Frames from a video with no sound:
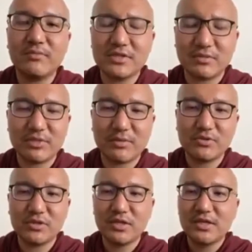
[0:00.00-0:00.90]

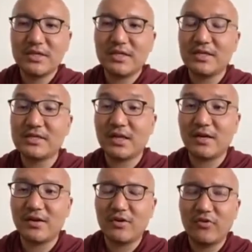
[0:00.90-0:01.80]
Sometimes things
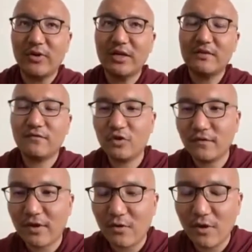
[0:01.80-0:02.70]
are right in front
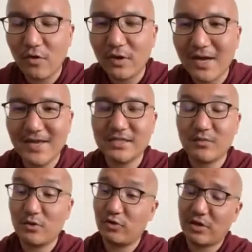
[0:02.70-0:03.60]
of our own eyes
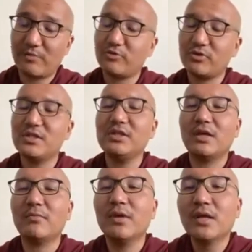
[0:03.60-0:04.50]
and we're not able to see them.